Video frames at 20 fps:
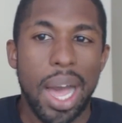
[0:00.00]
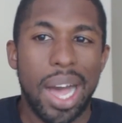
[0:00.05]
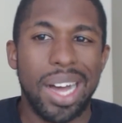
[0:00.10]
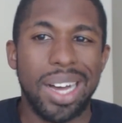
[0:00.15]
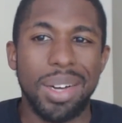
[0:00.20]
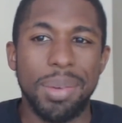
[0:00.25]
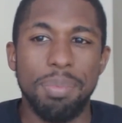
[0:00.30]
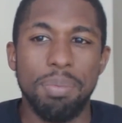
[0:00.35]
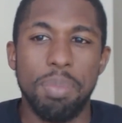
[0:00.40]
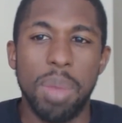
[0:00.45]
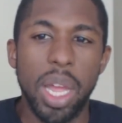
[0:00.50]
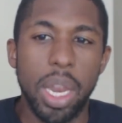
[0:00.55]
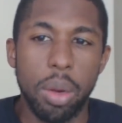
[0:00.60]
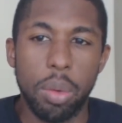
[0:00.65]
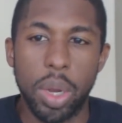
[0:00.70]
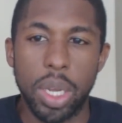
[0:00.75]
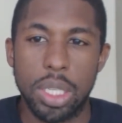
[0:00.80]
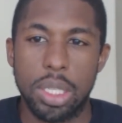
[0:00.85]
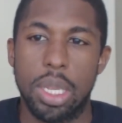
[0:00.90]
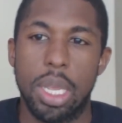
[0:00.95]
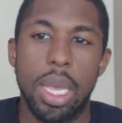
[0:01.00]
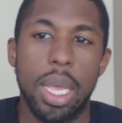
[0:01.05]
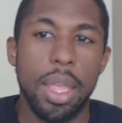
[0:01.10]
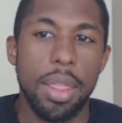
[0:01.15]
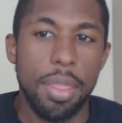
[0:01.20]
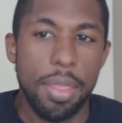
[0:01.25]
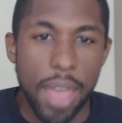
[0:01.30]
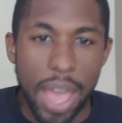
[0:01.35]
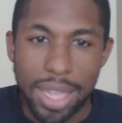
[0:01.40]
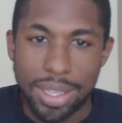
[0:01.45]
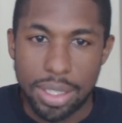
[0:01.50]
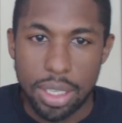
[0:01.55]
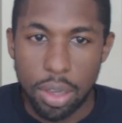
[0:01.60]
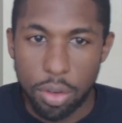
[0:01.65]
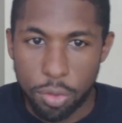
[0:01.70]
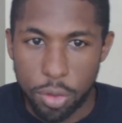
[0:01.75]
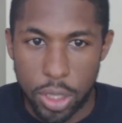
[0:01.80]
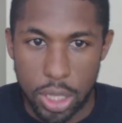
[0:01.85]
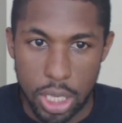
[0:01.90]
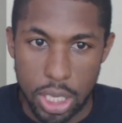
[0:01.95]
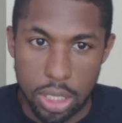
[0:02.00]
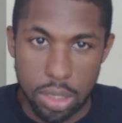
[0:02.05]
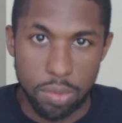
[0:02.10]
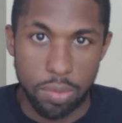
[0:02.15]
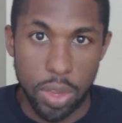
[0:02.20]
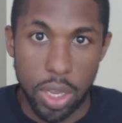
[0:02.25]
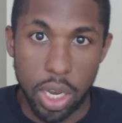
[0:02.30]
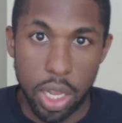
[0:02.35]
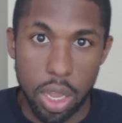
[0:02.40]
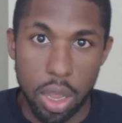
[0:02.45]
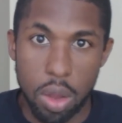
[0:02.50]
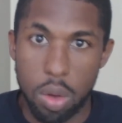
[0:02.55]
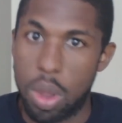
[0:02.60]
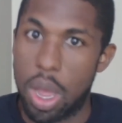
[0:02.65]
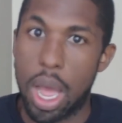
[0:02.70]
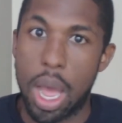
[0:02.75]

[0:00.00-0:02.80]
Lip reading: But anyways, that's it for this video.